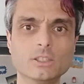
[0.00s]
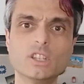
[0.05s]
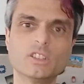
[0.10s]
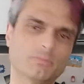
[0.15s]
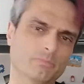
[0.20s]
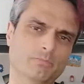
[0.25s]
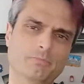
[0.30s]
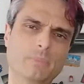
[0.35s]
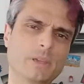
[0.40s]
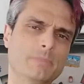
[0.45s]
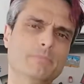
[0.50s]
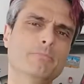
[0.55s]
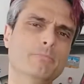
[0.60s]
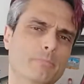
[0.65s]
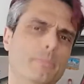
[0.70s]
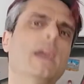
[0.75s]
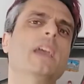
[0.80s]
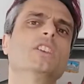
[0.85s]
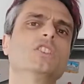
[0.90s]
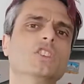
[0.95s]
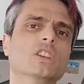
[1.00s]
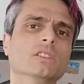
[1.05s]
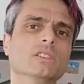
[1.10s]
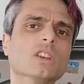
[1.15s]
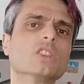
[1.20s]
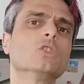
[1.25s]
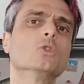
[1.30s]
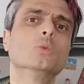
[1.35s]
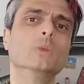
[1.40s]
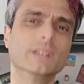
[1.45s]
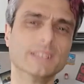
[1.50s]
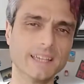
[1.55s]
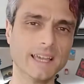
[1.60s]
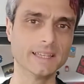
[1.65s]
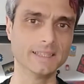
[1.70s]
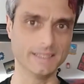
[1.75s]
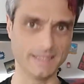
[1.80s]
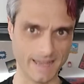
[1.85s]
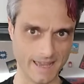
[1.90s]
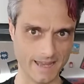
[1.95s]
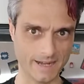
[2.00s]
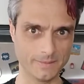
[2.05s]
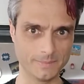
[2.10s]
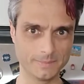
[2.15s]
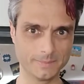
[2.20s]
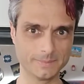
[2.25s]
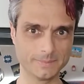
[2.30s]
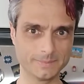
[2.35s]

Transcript: Just be patient and you will get there.